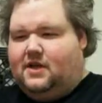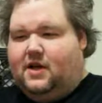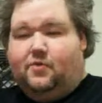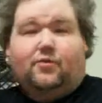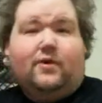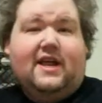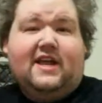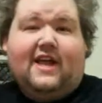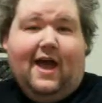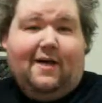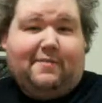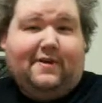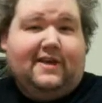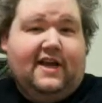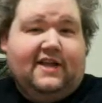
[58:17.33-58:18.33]
recap,
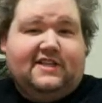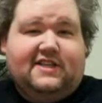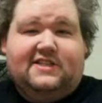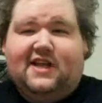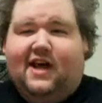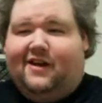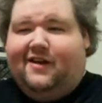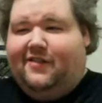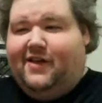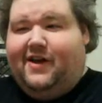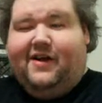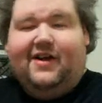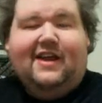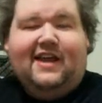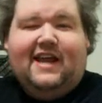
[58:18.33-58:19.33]
in case it's not on
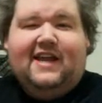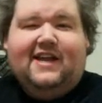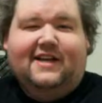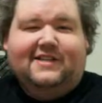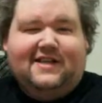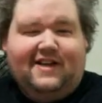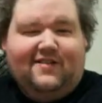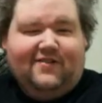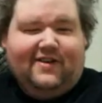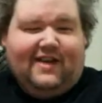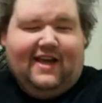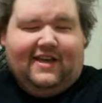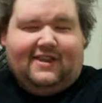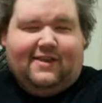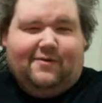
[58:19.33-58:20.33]
there, he doesn't even
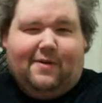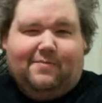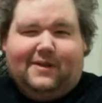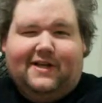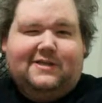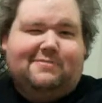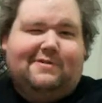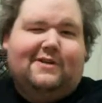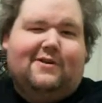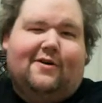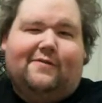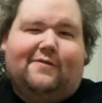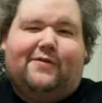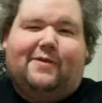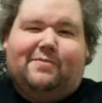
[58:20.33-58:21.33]
get the replacement door
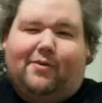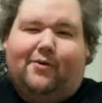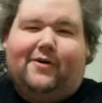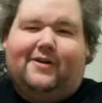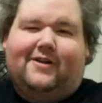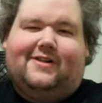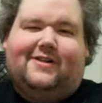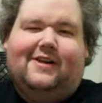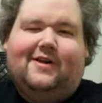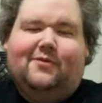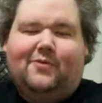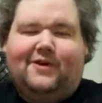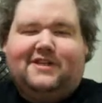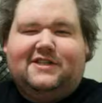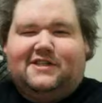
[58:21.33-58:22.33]
for the portal,
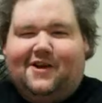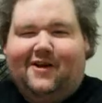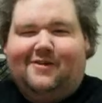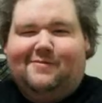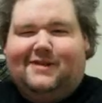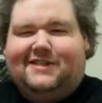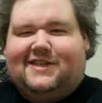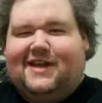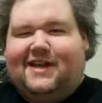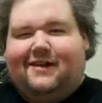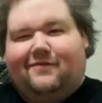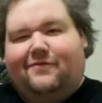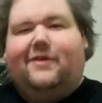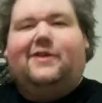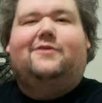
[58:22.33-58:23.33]
which is Karma saying,
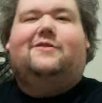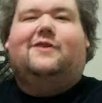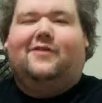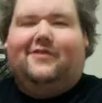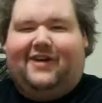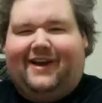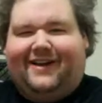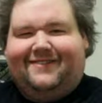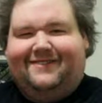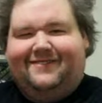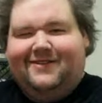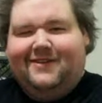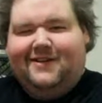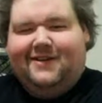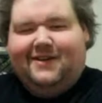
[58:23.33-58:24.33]
fuck you, Corey.
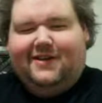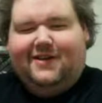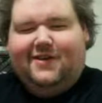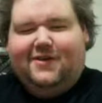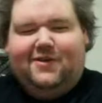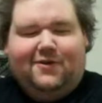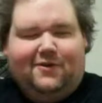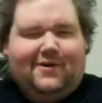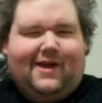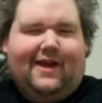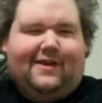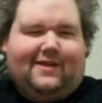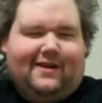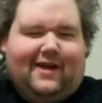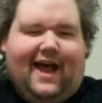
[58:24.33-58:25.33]
You
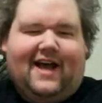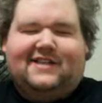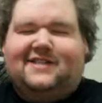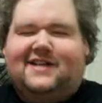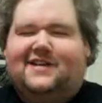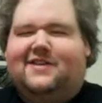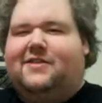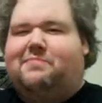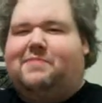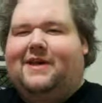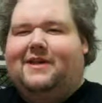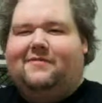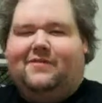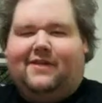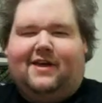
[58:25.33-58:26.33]
got cast into the pit
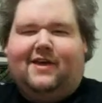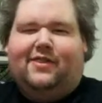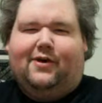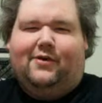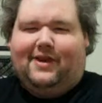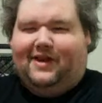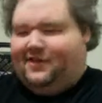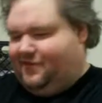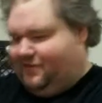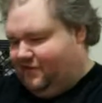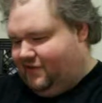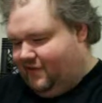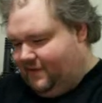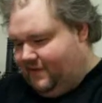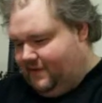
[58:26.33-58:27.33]
of the Chthonians.
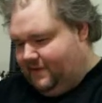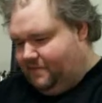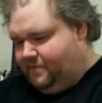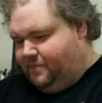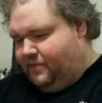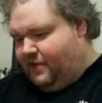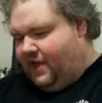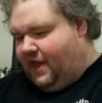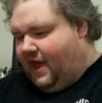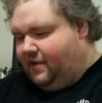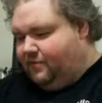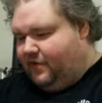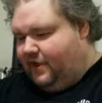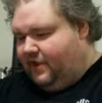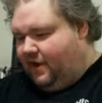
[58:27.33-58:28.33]
And
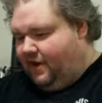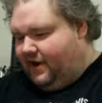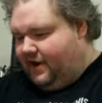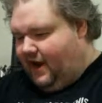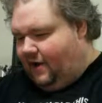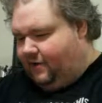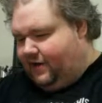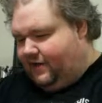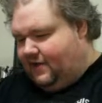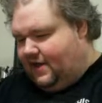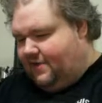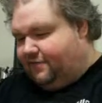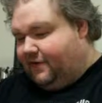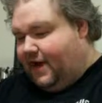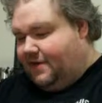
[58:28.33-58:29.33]
we are now in the
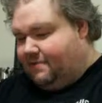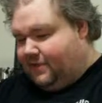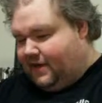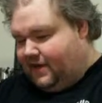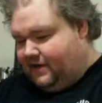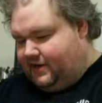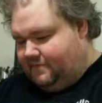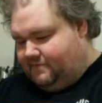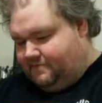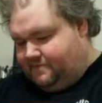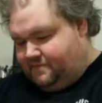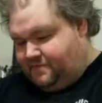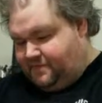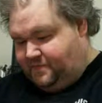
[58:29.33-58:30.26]
Flame Kingdom.